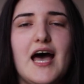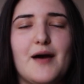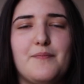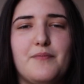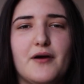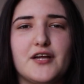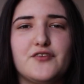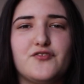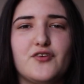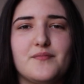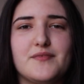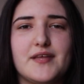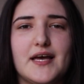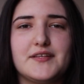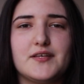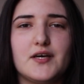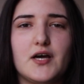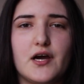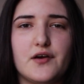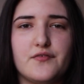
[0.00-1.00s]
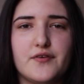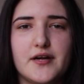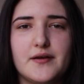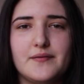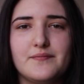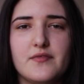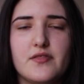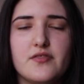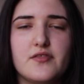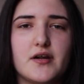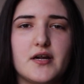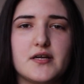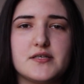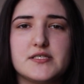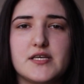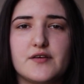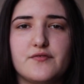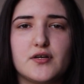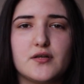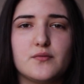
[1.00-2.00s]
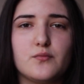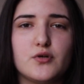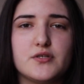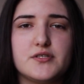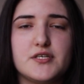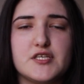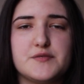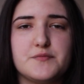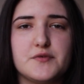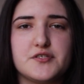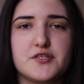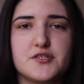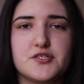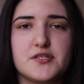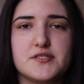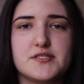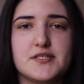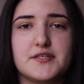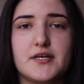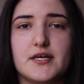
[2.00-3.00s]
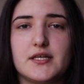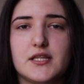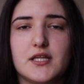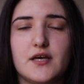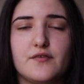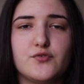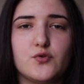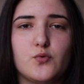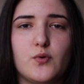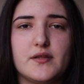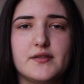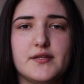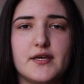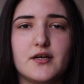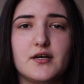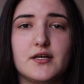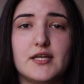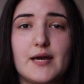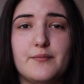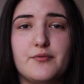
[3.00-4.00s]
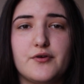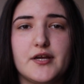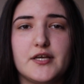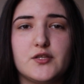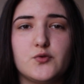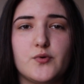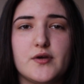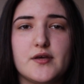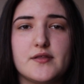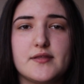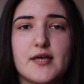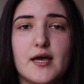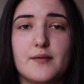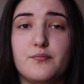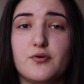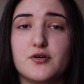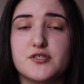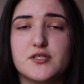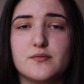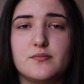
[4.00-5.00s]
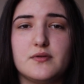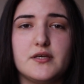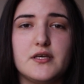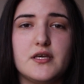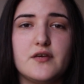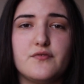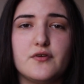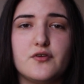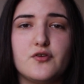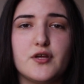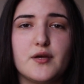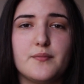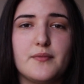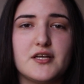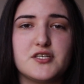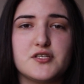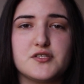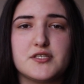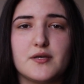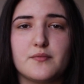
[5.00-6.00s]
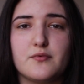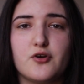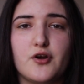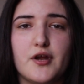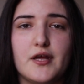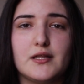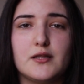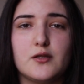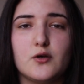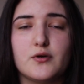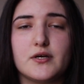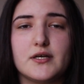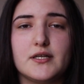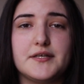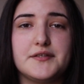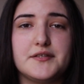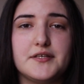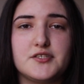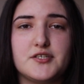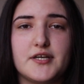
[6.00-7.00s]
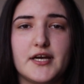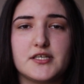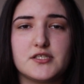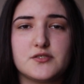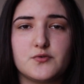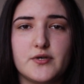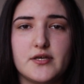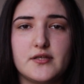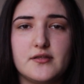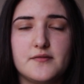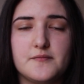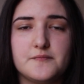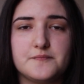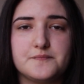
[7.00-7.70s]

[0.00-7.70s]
Apart from that, however, there are several Maltese musicians that I'd love to one day collaborate with and possibly even reimagine some great local indie tracks with.